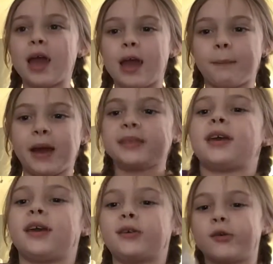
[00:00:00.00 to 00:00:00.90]
It might
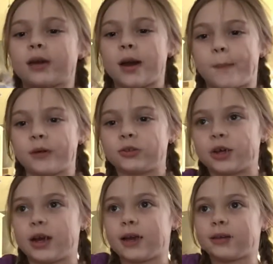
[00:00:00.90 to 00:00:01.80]
take you a couple of
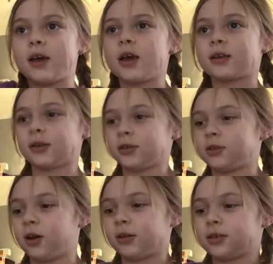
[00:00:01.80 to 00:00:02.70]
tries so the
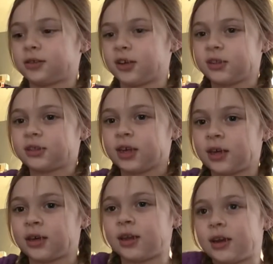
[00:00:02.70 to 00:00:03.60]
salt starts
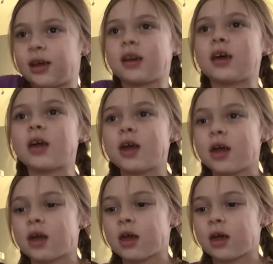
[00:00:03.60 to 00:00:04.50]
kicking in.
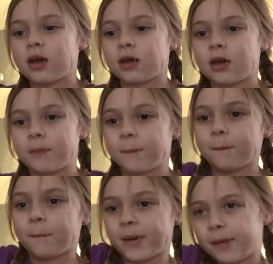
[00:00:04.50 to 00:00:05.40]

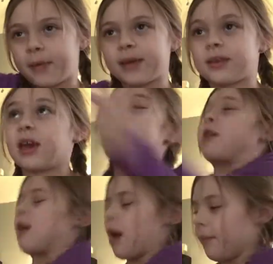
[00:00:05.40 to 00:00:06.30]
But it might take you
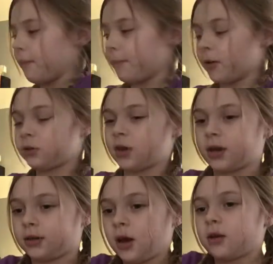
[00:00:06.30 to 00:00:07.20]
a couple of
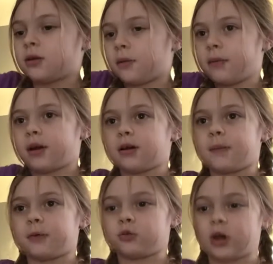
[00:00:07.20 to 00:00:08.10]
tries. It took me a
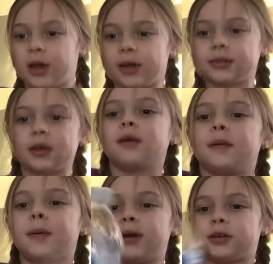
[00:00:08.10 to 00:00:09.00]
couple of tries.
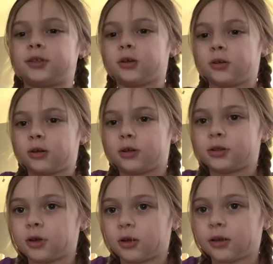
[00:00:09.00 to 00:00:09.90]
But soon it'll
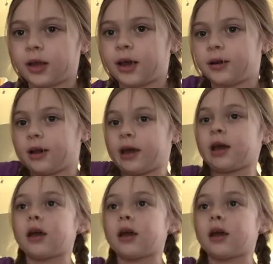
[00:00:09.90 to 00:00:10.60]
start landing.